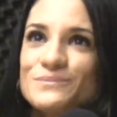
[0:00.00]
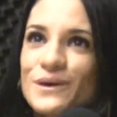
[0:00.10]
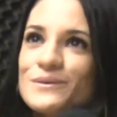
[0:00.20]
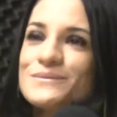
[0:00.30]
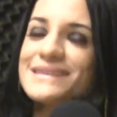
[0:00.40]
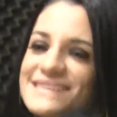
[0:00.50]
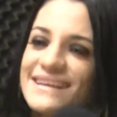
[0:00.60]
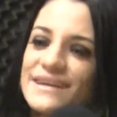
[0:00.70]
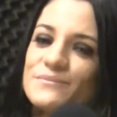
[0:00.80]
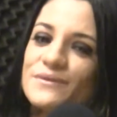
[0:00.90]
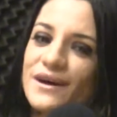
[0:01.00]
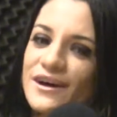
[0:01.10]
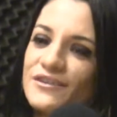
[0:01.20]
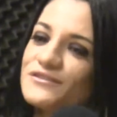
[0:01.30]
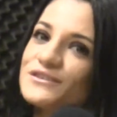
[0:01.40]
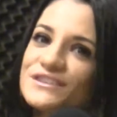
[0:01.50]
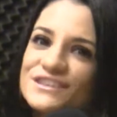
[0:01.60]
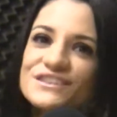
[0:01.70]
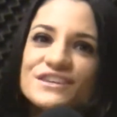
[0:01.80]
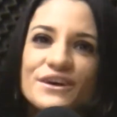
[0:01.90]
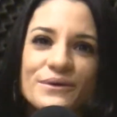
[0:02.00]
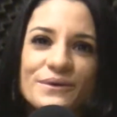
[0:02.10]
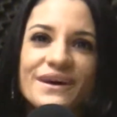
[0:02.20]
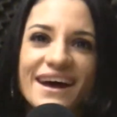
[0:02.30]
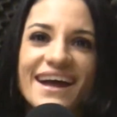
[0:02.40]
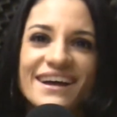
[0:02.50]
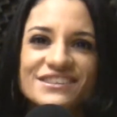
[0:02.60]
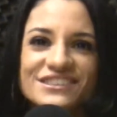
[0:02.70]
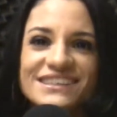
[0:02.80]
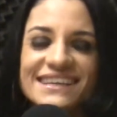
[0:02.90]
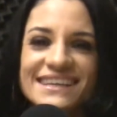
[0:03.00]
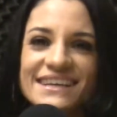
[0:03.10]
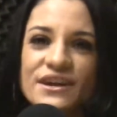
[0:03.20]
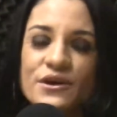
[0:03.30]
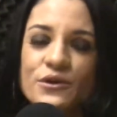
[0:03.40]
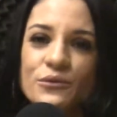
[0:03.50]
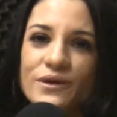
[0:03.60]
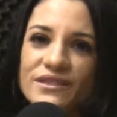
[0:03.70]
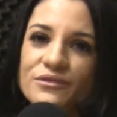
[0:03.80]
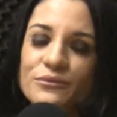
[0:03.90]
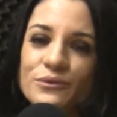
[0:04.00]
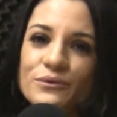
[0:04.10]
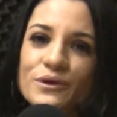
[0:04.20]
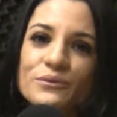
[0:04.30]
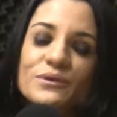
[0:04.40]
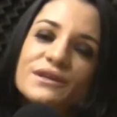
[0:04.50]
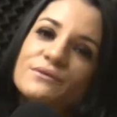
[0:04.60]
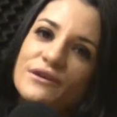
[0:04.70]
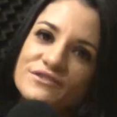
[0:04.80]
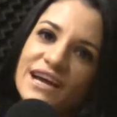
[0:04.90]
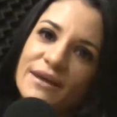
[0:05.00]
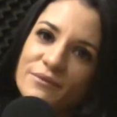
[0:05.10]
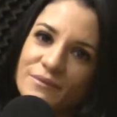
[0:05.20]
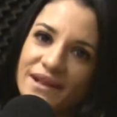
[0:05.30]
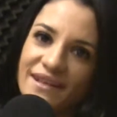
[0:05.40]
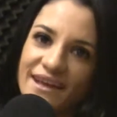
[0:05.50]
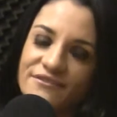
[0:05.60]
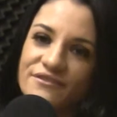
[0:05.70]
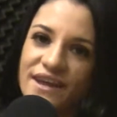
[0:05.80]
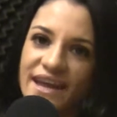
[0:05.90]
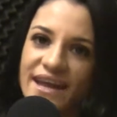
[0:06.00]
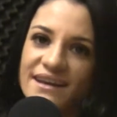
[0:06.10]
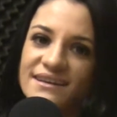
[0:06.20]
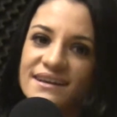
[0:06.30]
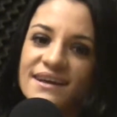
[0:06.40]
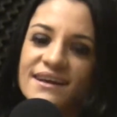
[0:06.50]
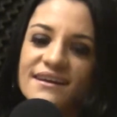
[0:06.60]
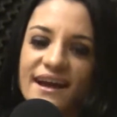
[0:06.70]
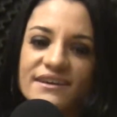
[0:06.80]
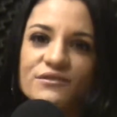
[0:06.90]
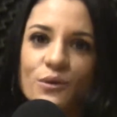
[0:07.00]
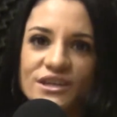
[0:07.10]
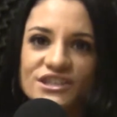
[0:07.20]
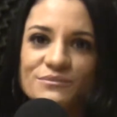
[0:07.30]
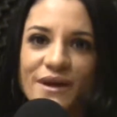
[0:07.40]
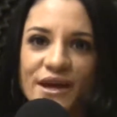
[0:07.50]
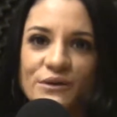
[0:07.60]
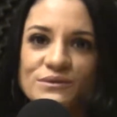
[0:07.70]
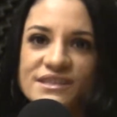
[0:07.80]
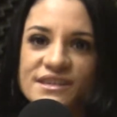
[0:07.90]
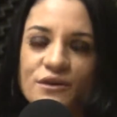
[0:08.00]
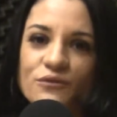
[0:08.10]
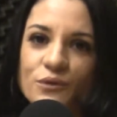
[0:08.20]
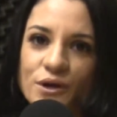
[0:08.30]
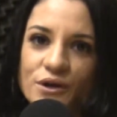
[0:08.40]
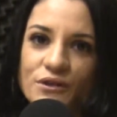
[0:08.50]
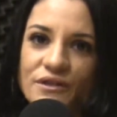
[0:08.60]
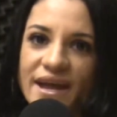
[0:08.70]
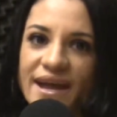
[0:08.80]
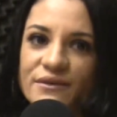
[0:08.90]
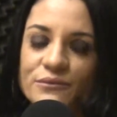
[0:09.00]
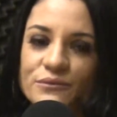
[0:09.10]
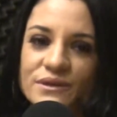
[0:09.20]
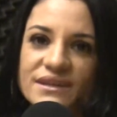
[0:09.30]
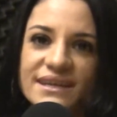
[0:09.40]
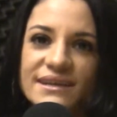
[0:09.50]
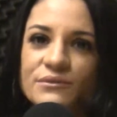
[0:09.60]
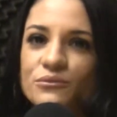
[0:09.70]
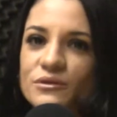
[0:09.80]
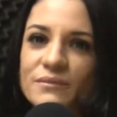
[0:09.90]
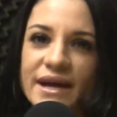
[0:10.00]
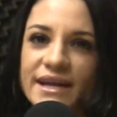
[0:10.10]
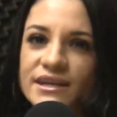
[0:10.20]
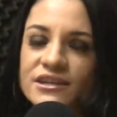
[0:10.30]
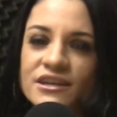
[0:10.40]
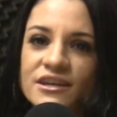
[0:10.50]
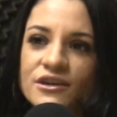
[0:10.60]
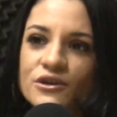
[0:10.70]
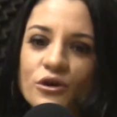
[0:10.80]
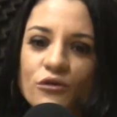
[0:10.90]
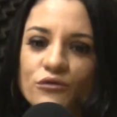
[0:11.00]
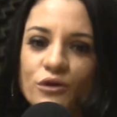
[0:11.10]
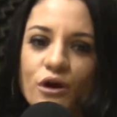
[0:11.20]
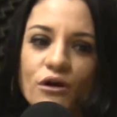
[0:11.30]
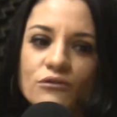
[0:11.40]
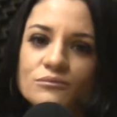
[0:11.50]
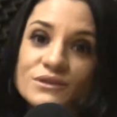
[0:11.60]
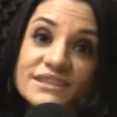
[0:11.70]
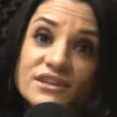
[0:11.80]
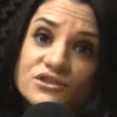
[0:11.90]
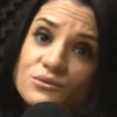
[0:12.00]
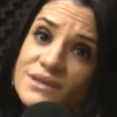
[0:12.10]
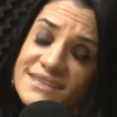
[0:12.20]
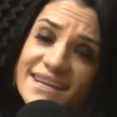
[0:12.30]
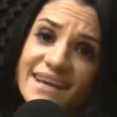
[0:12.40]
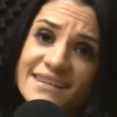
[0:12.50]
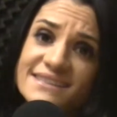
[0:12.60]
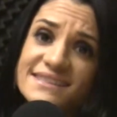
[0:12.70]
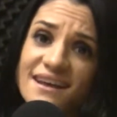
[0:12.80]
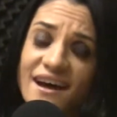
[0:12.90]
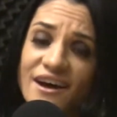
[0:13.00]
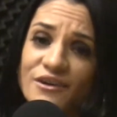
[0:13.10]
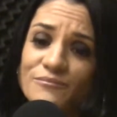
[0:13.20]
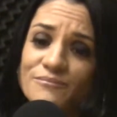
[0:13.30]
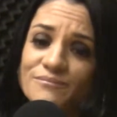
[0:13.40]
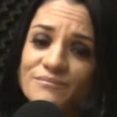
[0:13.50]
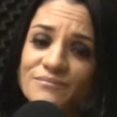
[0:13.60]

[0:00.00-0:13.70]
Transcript: probably say uh, a few years ago, I actually went through a really rough time in my life and kind of questioned my own self worth and really what my overall potential was, I guess. Um,